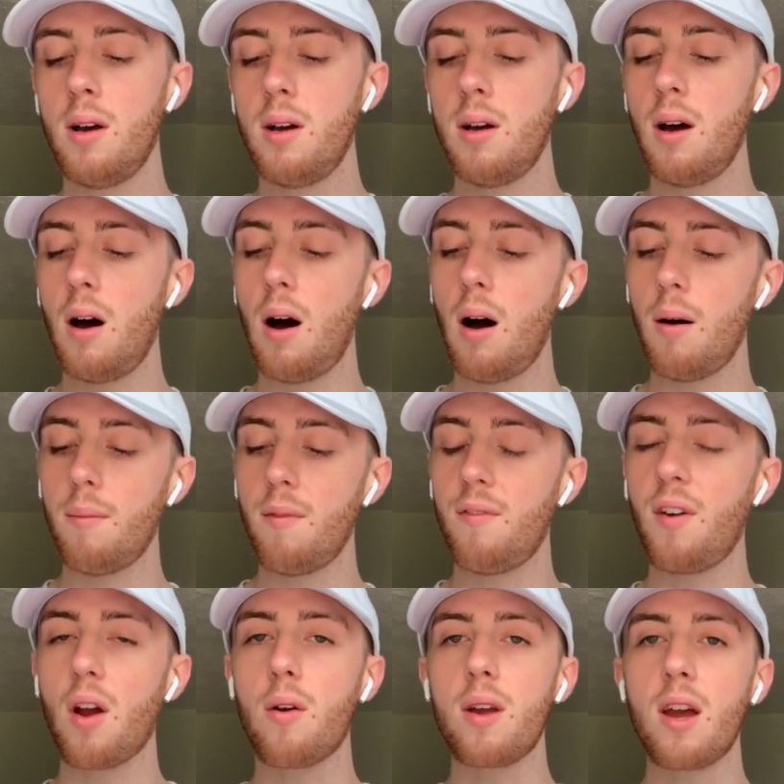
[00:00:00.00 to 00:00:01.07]

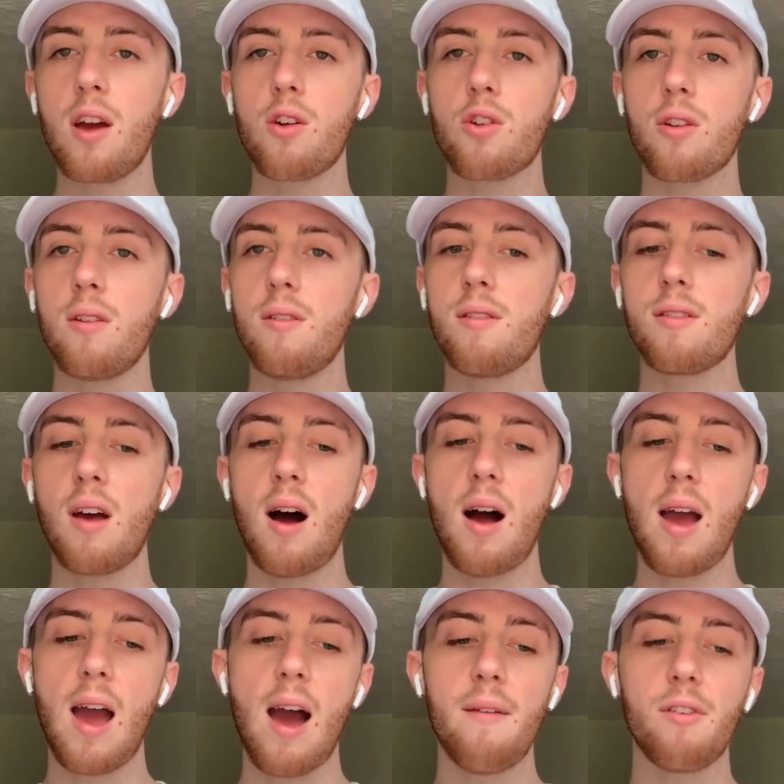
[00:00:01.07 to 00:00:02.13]
variations. I have a